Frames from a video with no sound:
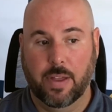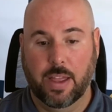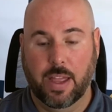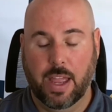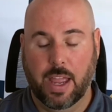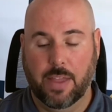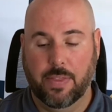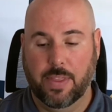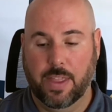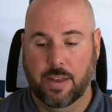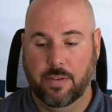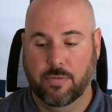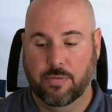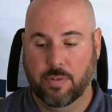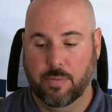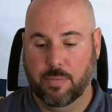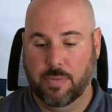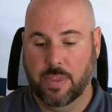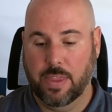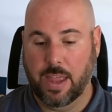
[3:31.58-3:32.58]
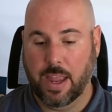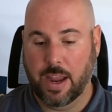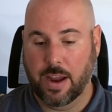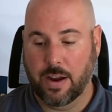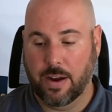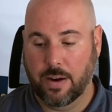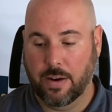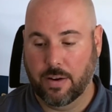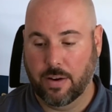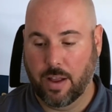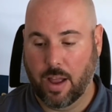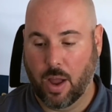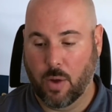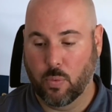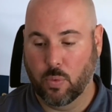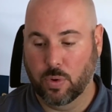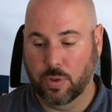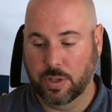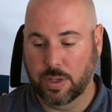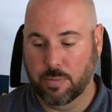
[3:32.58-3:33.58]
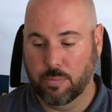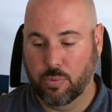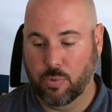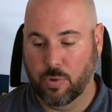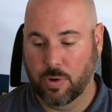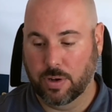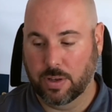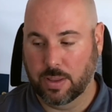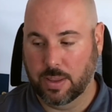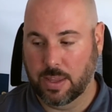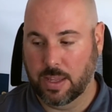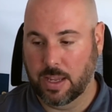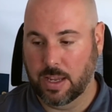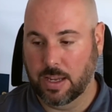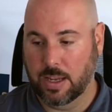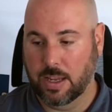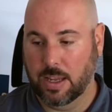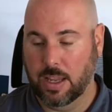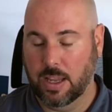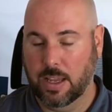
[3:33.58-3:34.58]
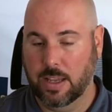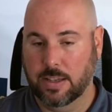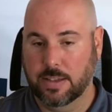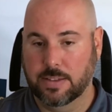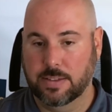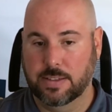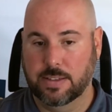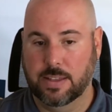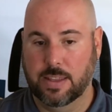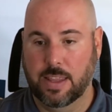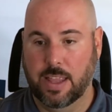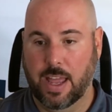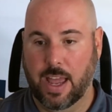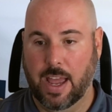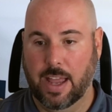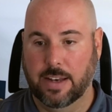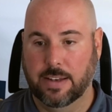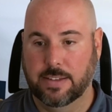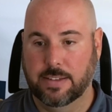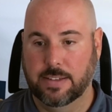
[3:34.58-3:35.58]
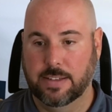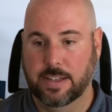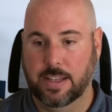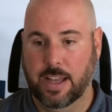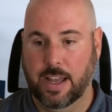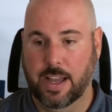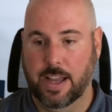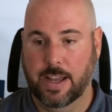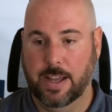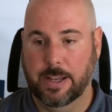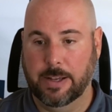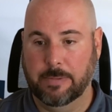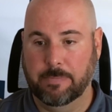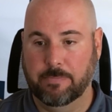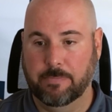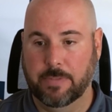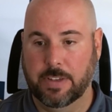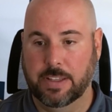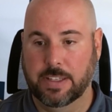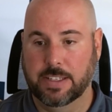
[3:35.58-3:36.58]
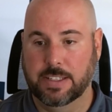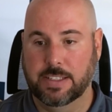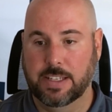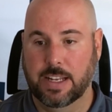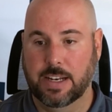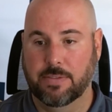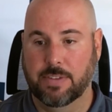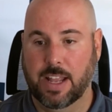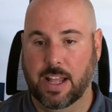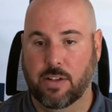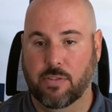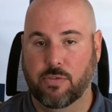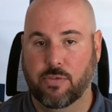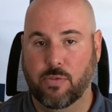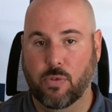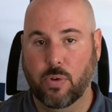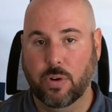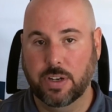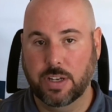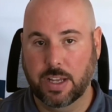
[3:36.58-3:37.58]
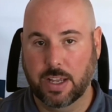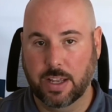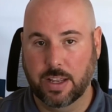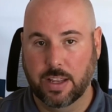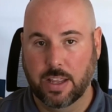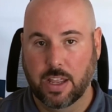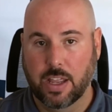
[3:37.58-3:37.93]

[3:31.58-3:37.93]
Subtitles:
And then from there, a really important thing is that in the state of California,